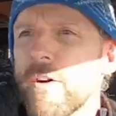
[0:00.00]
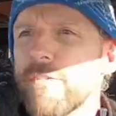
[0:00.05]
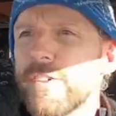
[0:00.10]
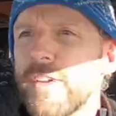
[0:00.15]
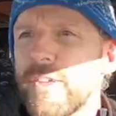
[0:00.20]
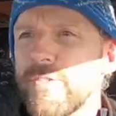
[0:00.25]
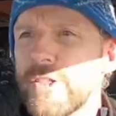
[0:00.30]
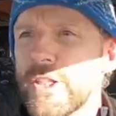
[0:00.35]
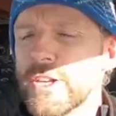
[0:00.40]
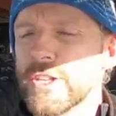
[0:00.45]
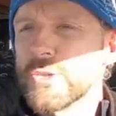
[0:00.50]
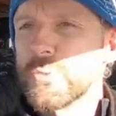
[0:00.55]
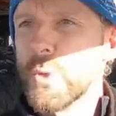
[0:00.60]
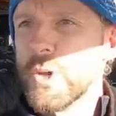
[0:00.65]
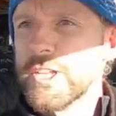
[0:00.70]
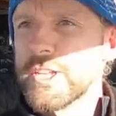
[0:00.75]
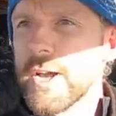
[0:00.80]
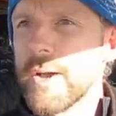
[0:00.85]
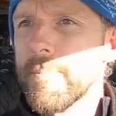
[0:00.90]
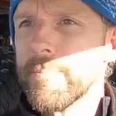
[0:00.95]
off given that it's
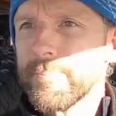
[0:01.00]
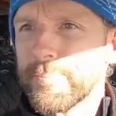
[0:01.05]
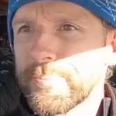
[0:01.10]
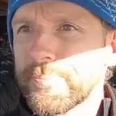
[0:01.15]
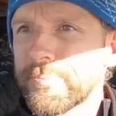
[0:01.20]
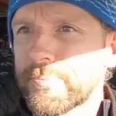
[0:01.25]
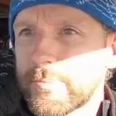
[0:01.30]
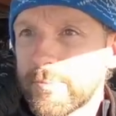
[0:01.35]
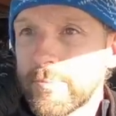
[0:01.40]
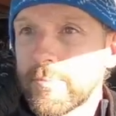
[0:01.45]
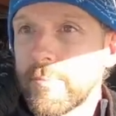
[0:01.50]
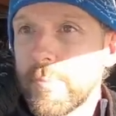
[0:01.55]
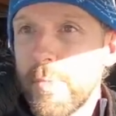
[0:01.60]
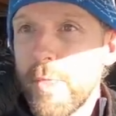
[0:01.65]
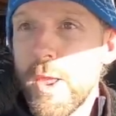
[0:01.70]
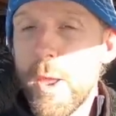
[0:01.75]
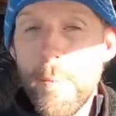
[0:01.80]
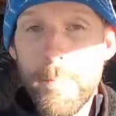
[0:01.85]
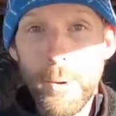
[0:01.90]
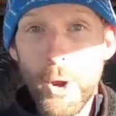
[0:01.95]
winter.
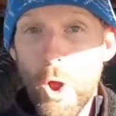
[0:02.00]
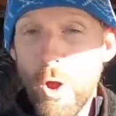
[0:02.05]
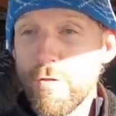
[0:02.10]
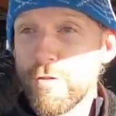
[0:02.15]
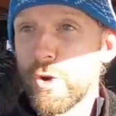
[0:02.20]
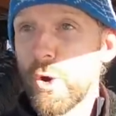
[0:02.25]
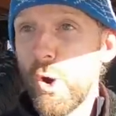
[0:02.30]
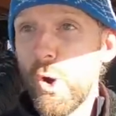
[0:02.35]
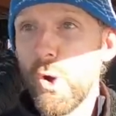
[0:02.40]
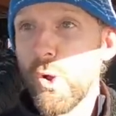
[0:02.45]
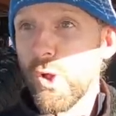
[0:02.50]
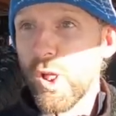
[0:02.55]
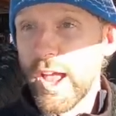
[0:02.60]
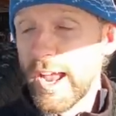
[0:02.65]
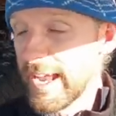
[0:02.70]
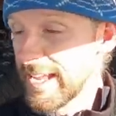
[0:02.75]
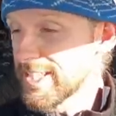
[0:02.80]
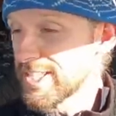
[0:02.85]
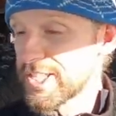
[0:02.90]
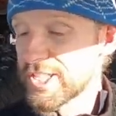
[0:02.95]
But
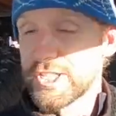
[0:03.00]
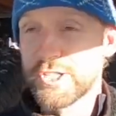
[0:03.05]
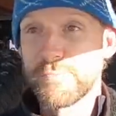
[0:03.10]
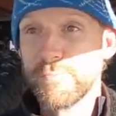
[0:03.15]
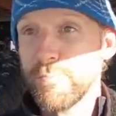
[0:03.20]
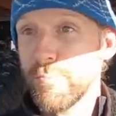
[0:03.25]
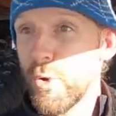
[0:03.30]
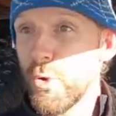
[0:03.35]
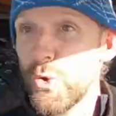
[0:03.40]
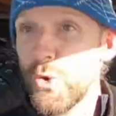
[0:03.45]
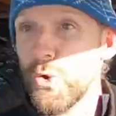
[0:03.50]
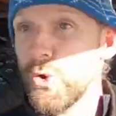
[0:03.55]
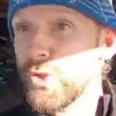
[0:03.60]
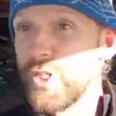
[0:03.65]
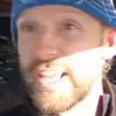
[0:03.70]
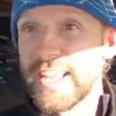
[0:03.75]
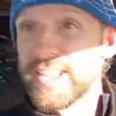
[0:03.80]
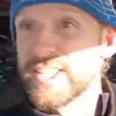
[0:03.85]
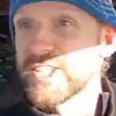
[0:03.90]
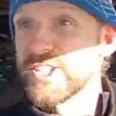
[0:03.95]
overall, it's
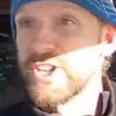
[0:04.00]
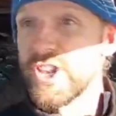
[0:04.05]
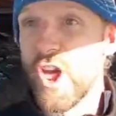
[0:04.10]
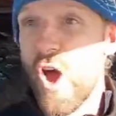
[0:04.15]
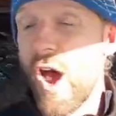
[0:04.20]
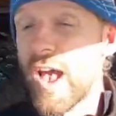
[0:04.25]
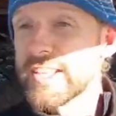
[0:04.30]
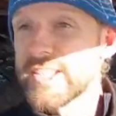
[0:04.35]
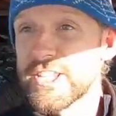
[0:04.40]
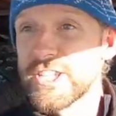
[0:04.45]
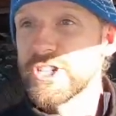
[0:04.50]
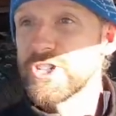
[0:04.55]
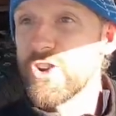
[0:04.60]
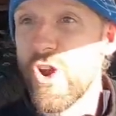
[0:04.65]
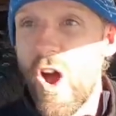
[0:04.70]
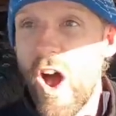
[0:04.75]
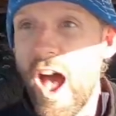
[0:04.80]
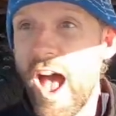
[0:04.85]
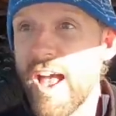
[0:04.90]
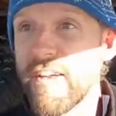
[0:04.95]
smooth, it's nice to
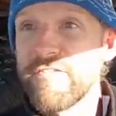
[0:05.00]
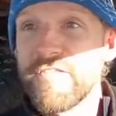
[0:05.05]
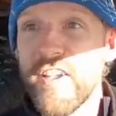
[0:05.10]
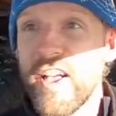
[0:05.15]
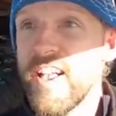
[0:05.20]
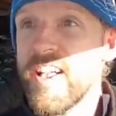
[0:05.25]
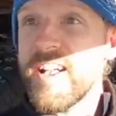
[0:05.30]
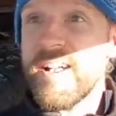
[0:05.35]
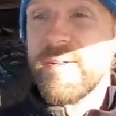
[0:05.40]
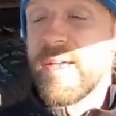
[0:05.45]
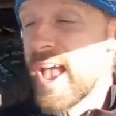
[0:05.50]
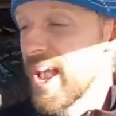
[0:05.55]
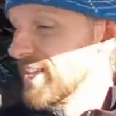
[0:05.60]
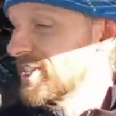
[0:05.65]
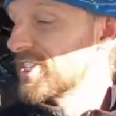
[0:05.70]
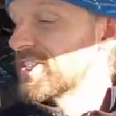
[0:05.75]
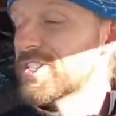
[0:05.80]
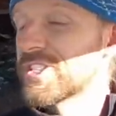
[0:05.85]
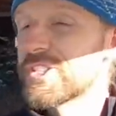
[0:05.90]
drive. It's